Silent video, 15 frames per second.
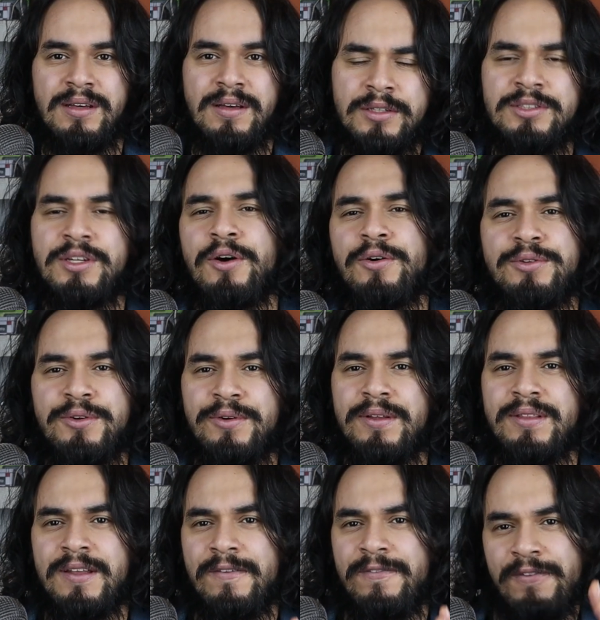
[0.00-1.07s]
So
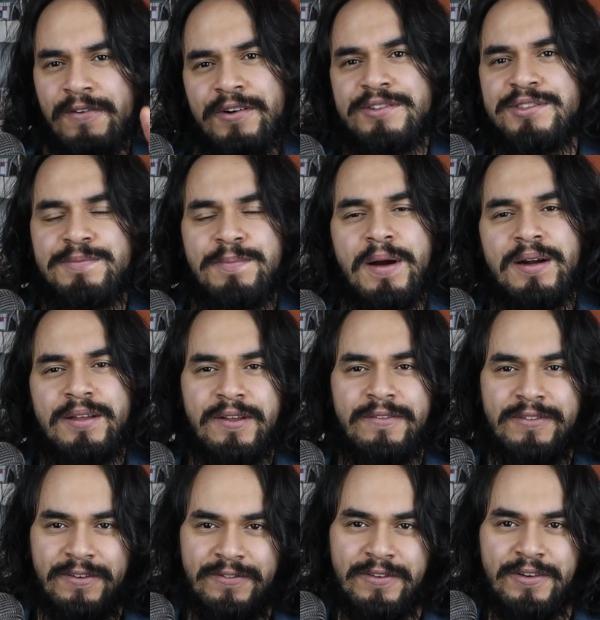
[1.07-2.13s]
during the first part
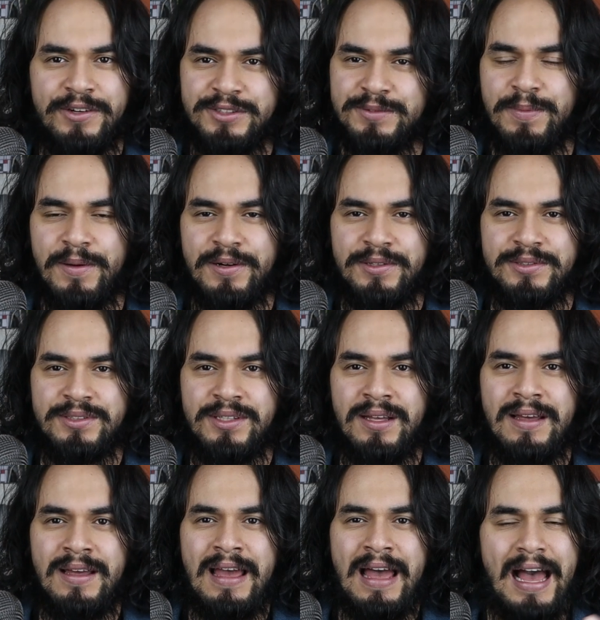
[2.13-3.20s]
of the first verse,
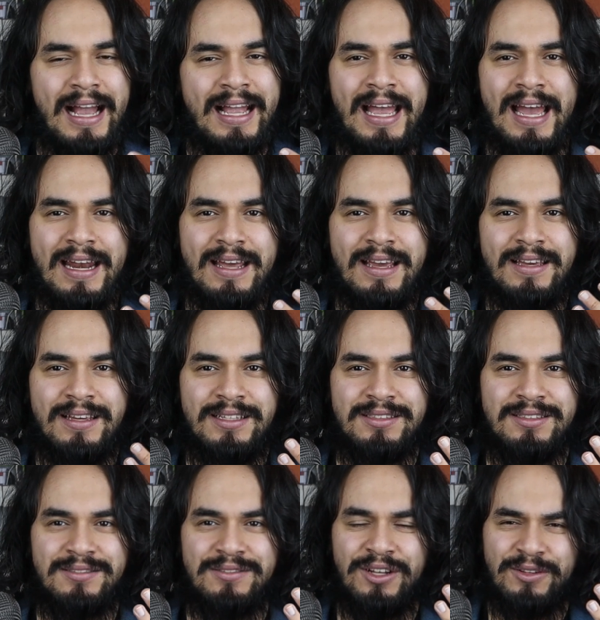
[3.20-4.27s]
Akane
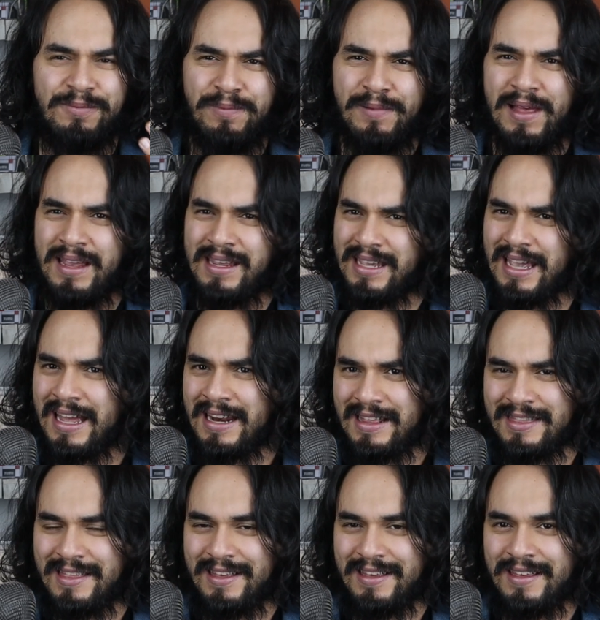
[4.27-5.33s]
is not playing
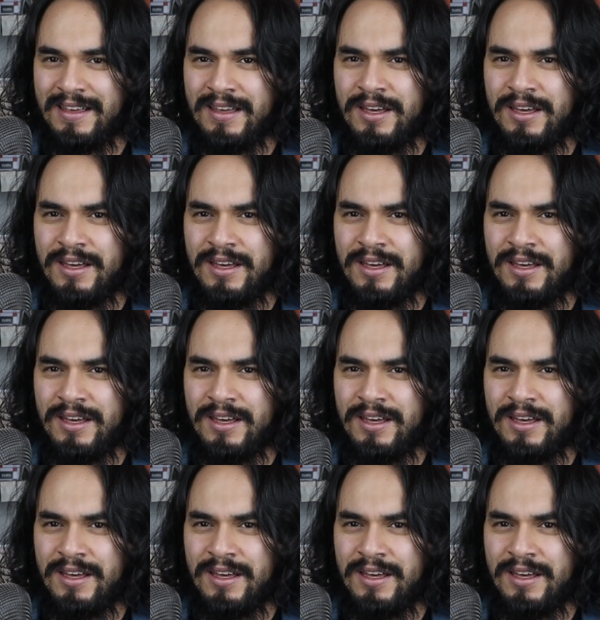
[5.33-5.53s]
anything.